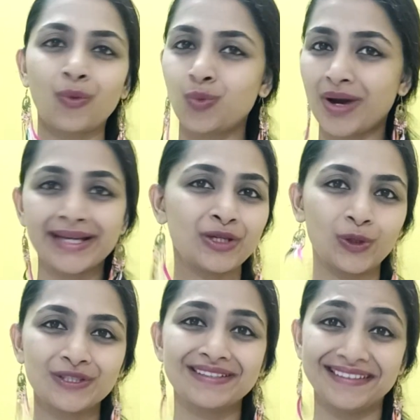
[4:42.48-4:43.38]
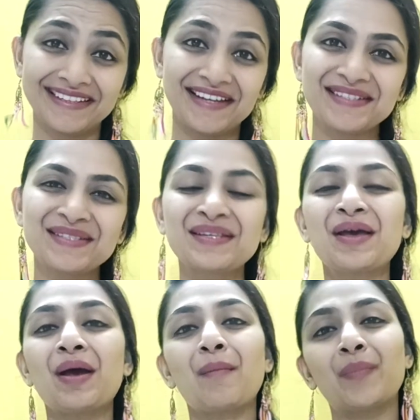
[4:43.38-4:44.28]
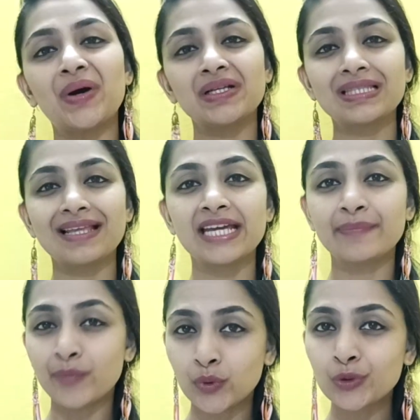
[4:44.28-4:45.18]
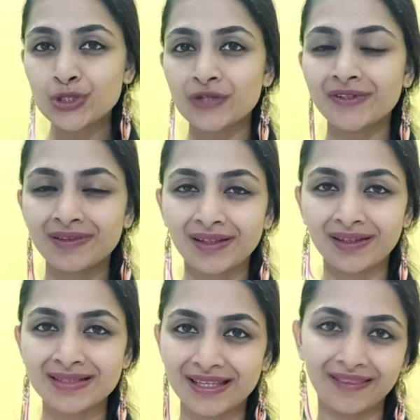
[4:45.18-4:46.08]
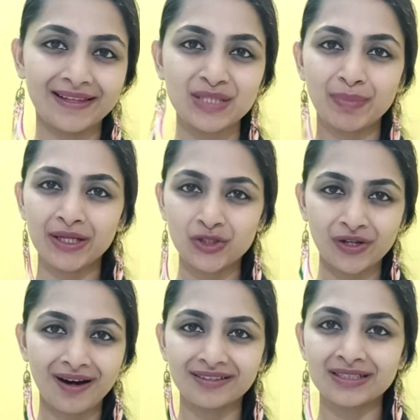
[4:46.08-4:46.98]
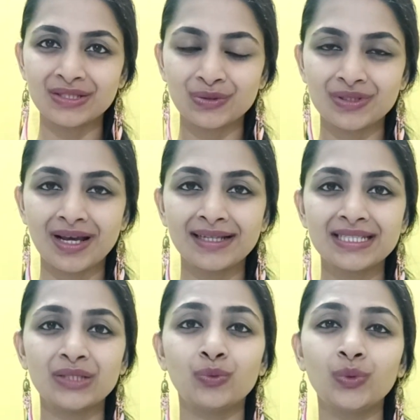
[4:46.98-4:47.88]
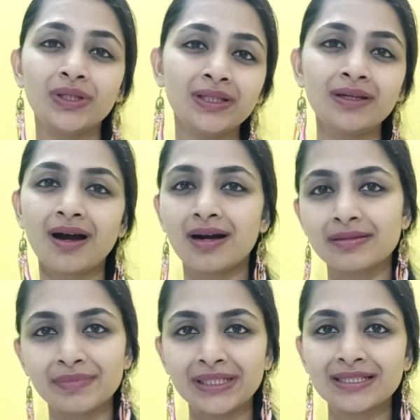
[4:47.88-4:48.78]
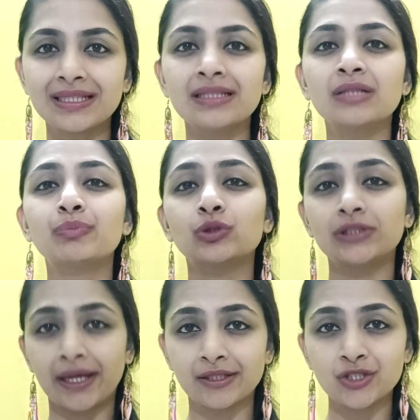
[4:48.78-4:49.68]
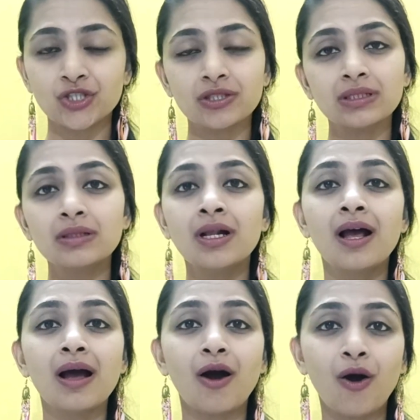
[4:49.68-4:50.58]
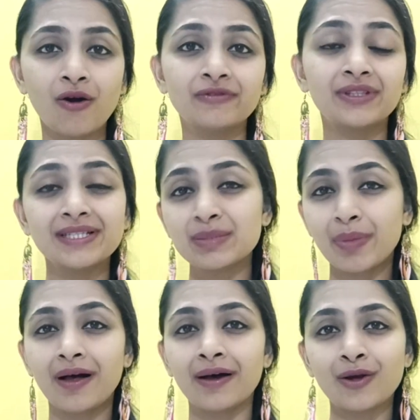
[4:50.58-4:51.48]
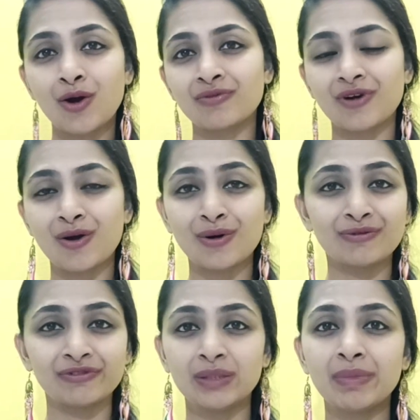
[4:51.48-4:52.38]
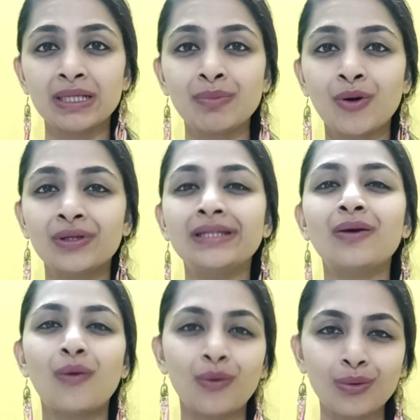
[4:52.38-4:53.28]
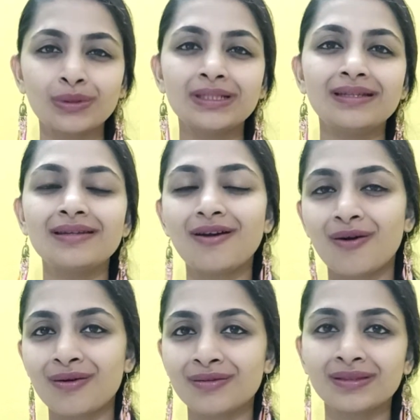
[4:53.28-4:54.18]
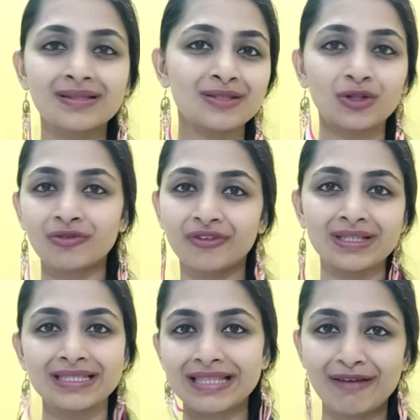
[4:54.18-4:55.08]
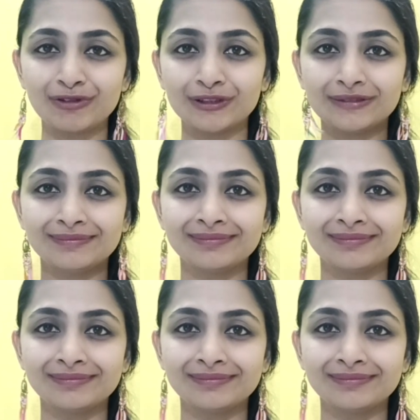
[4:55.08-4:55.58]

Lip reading: Why not? Yes. But like most of the things in this patriarchal society, we are meeting the potential of this part of our female body only on the surface level.